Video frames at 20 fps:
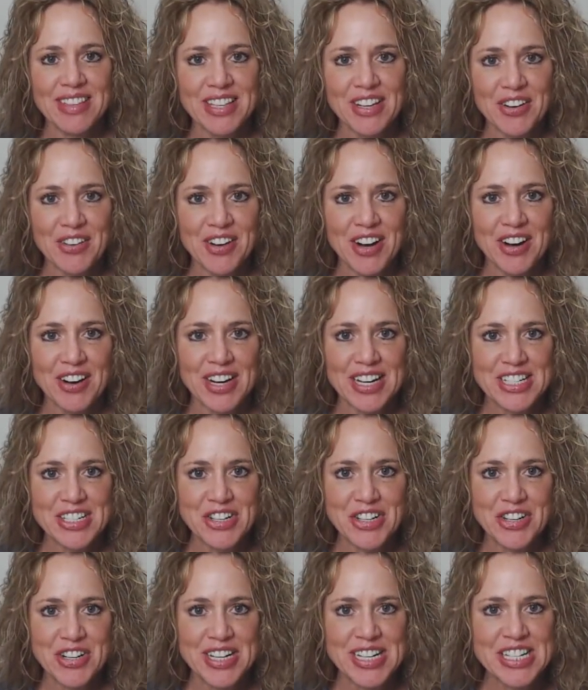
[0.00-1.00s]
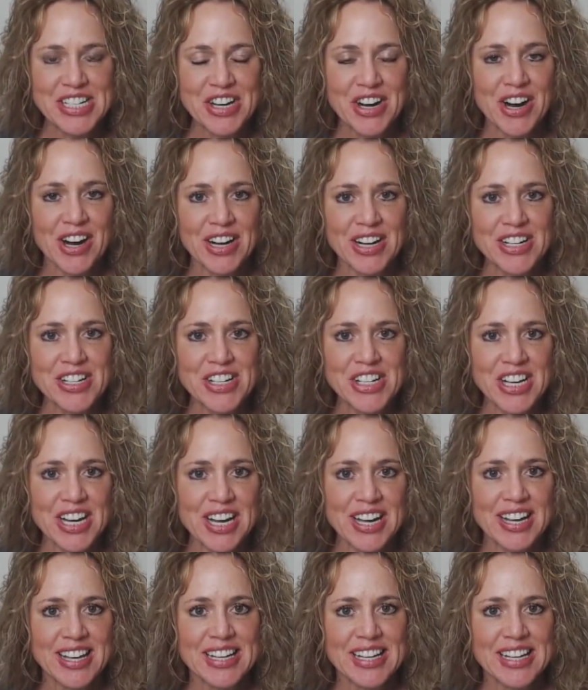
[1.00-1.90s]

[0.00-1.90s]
Literary and Jury Charge.